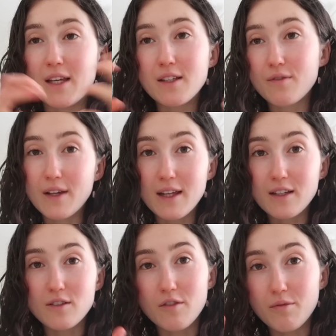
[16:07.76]
These
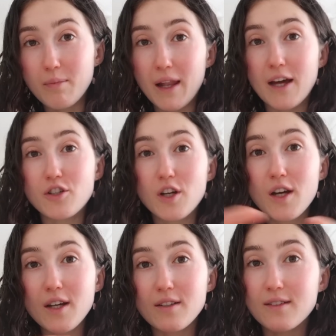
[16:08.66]
feelings of pleasure
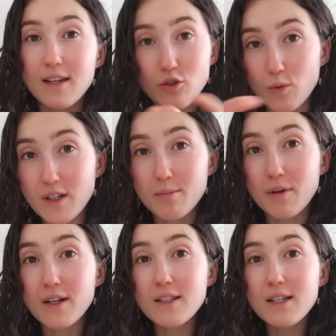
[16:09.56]
and sexual
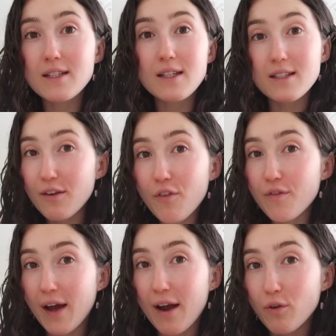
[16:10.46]
experiences, it's different
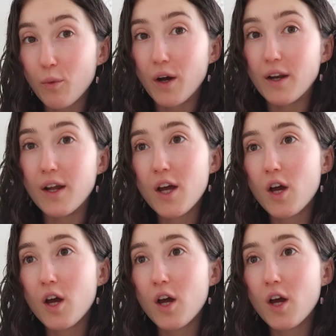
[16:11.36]
for everyone.